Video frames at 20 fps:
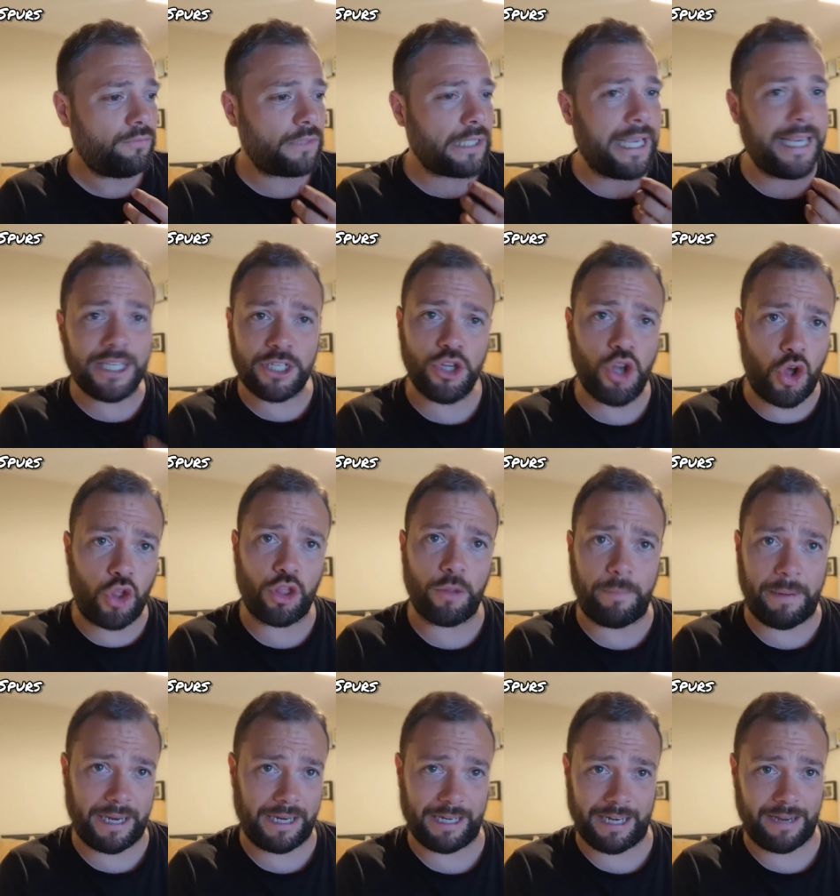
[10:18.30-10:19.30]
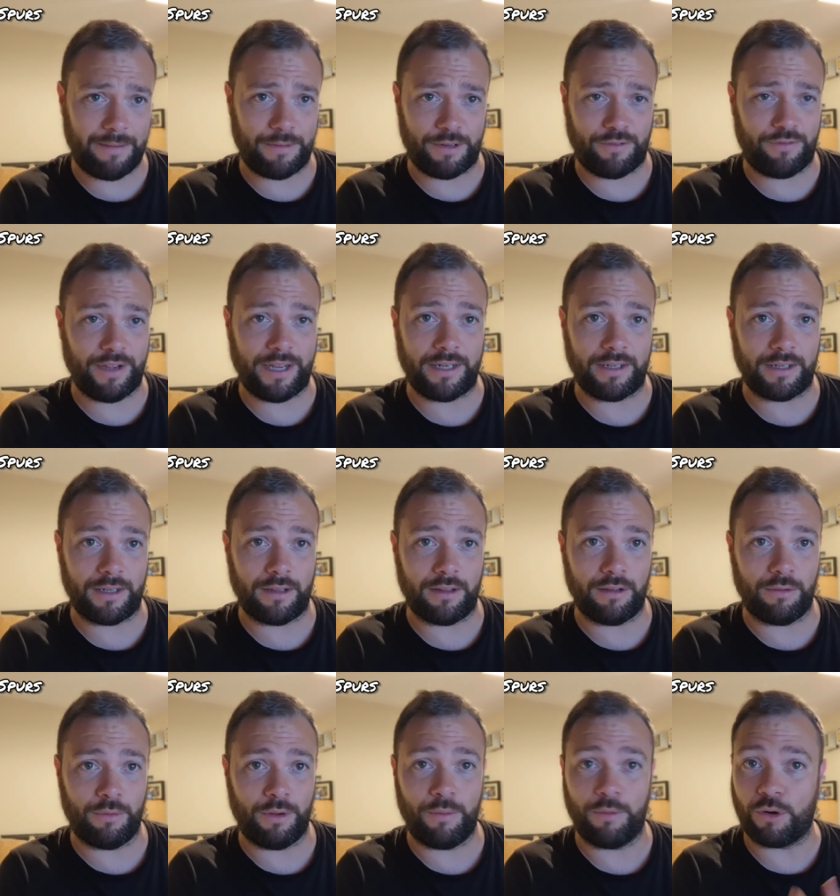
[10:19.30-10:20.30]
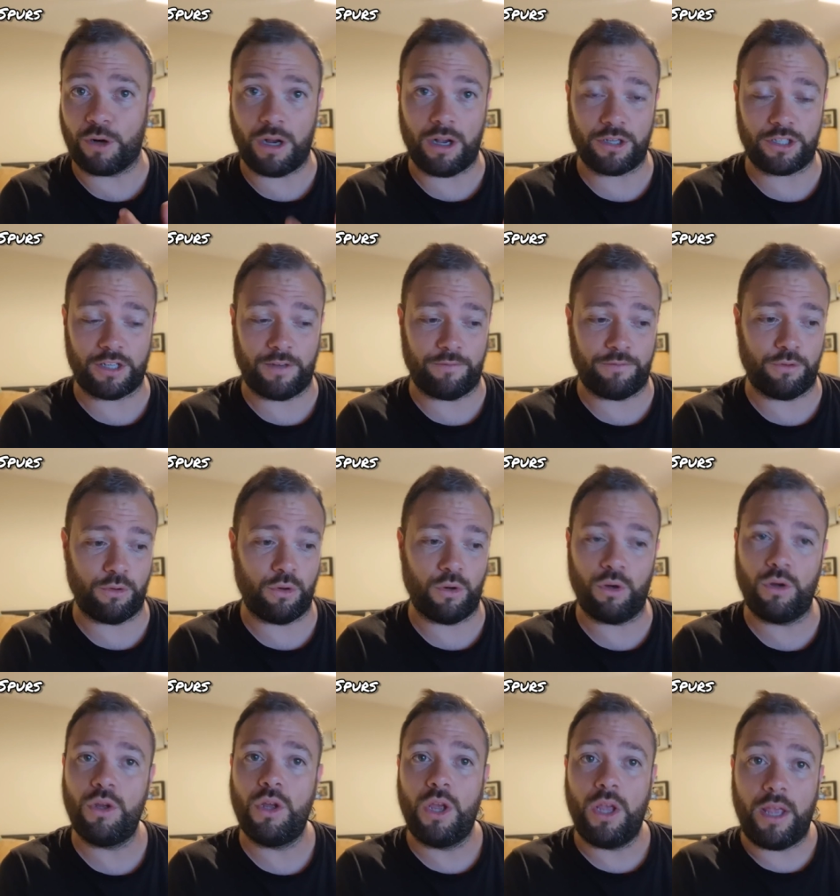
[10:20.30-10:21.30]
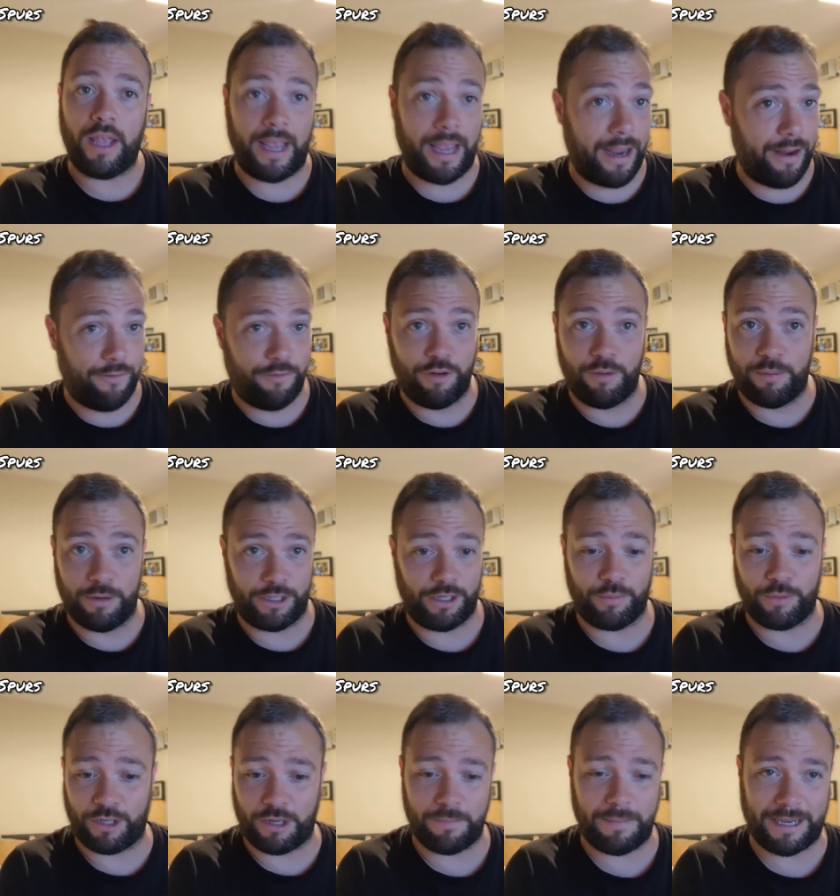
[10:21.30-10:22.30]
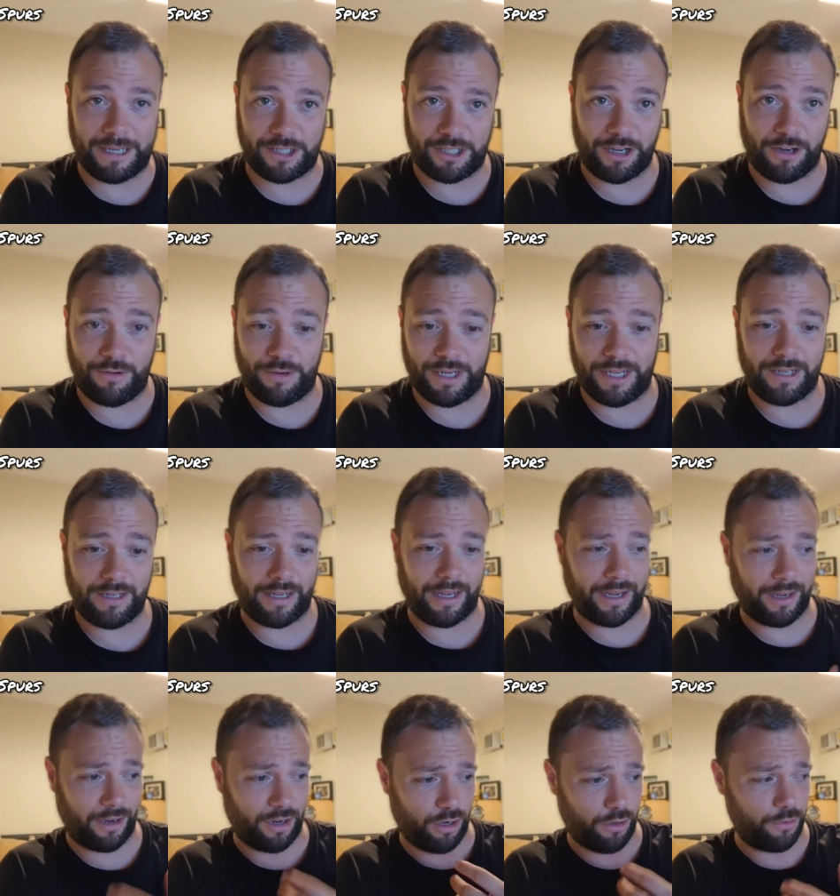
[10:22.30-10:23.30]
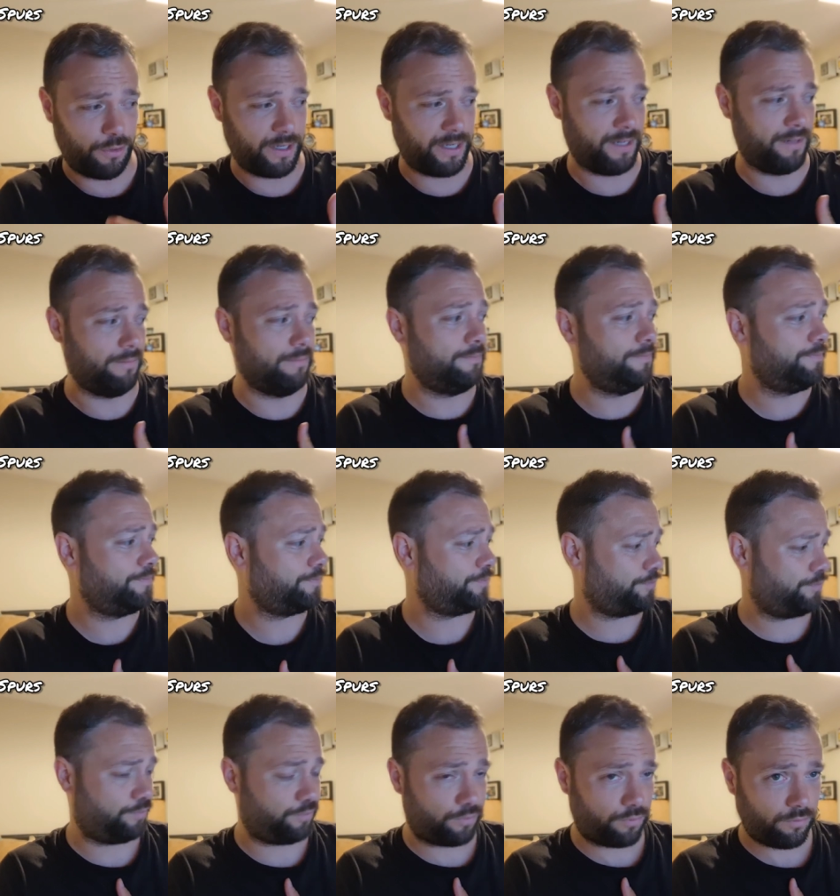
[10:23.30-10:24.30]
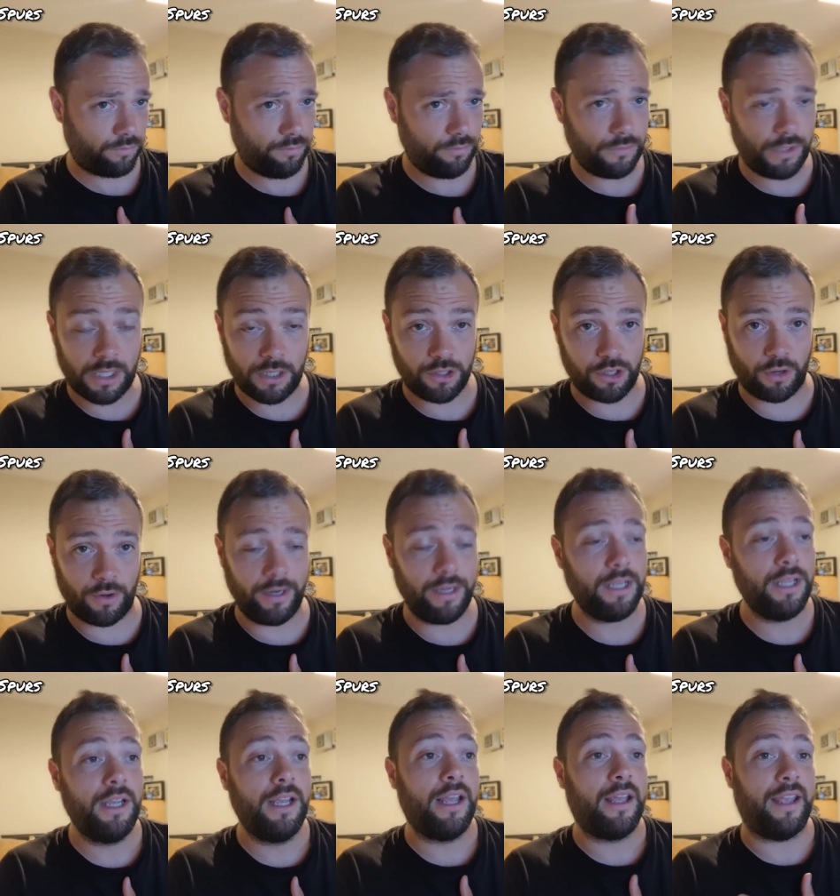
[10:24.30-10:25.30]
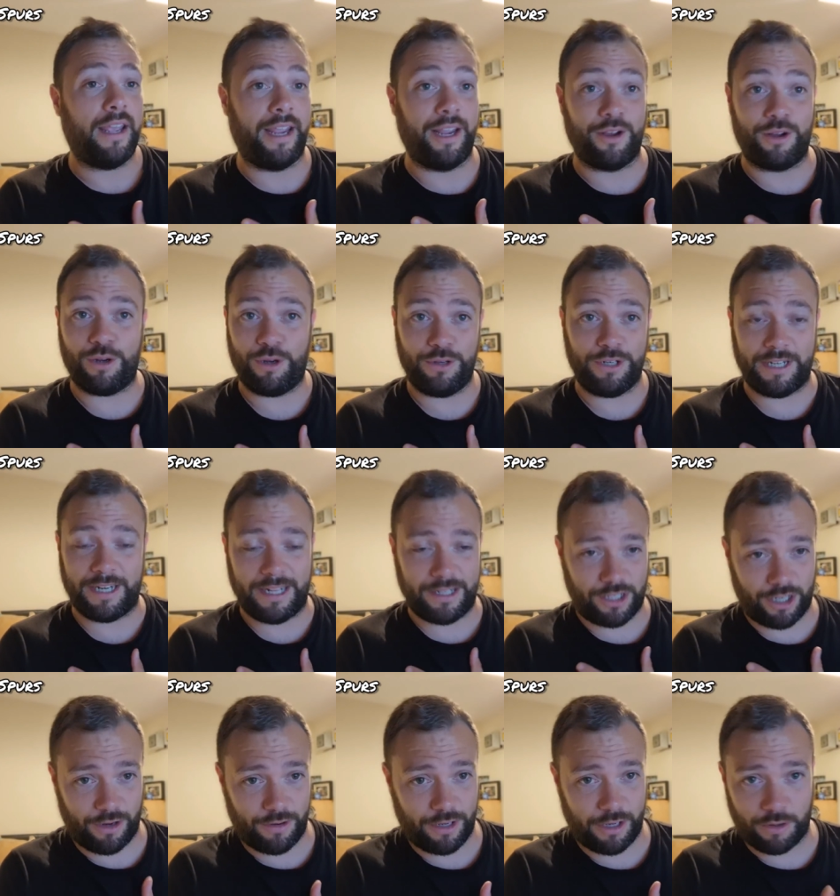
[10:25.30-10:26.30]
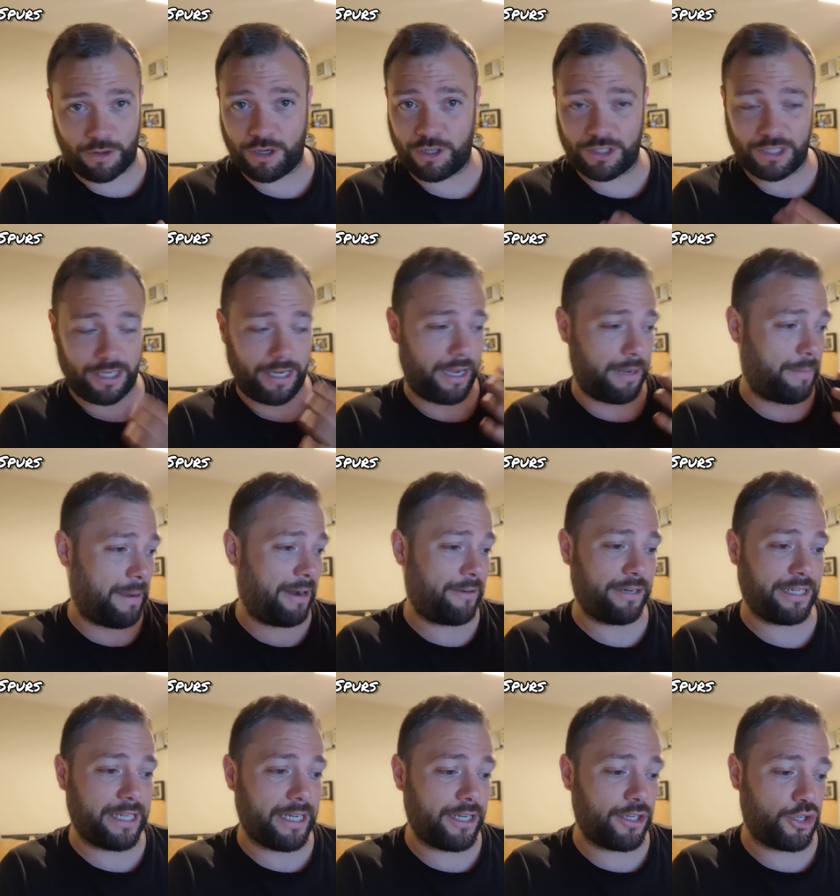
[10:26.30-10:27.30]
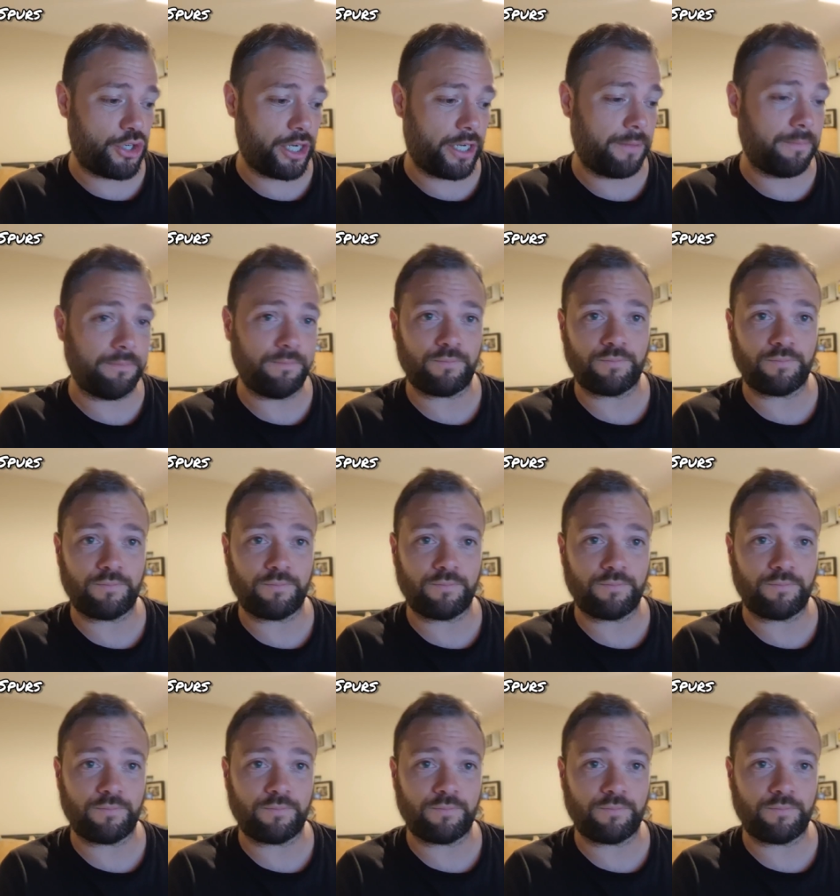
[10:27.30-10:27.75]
he's not the big name defender that we were asking for. Everybody wanted Bastoni, included, sorry, including Antonio Conte, Paratici